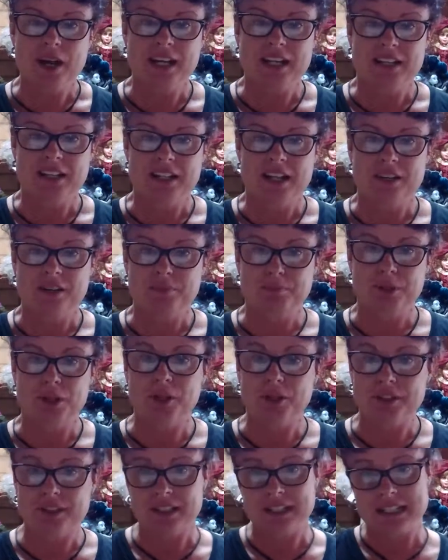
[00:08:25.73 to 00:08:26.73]
I can
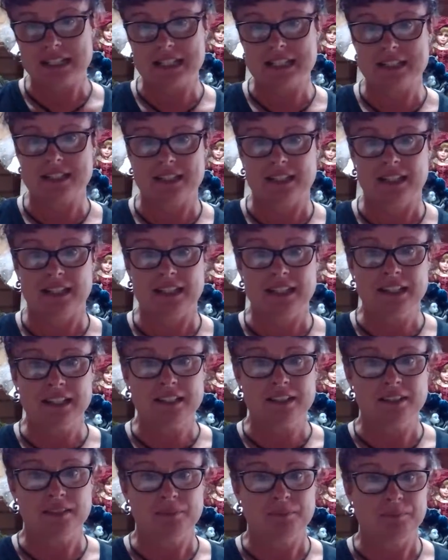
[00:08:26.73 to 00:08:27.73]
upload this
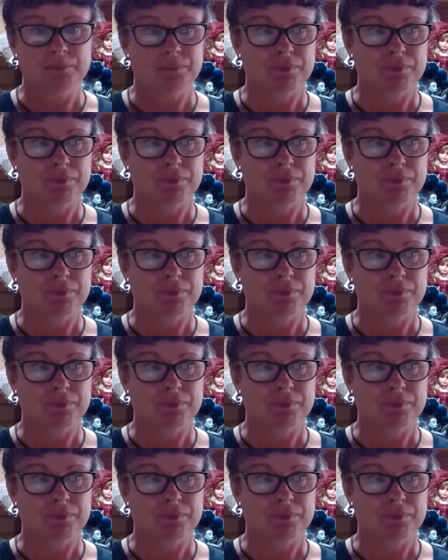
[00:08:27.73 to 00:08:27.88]
in